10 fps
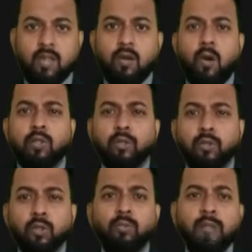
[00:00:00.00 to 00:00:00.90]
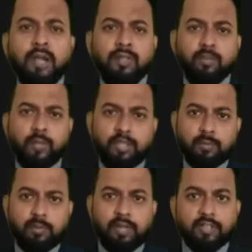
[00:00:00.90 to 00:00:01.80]
although no matter where they
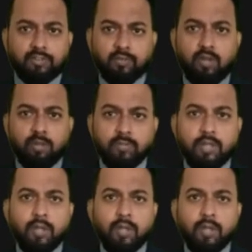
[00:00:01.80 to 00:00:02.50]
barrage from.